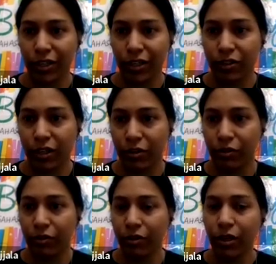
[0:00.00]
yesterday's
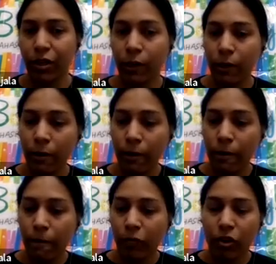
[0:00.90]
sessions.
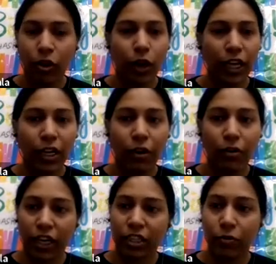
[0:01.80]
So I think
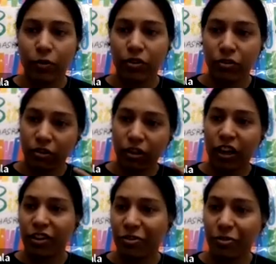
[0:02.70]
our textbooks
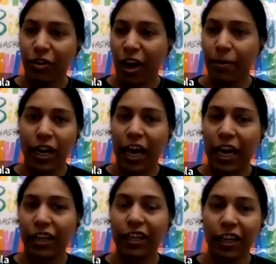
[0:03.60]
should,
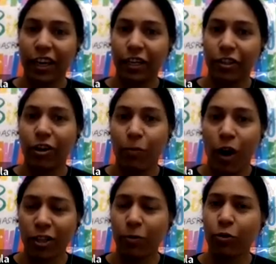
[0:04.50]
I think that it's not
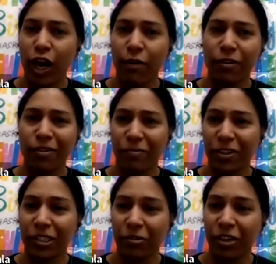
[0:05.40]
possible to have a
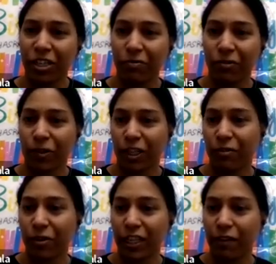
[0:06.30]
comprehensive textbook which
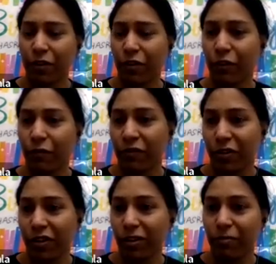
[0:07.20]
covers everything of
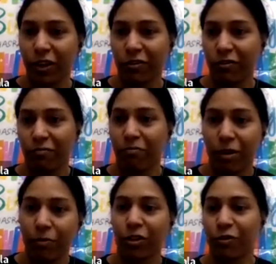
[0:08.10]
everything, but
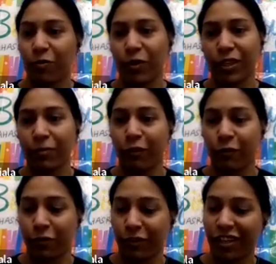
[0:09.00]
maybe there should be something
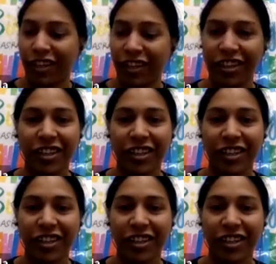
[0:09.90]
of everything.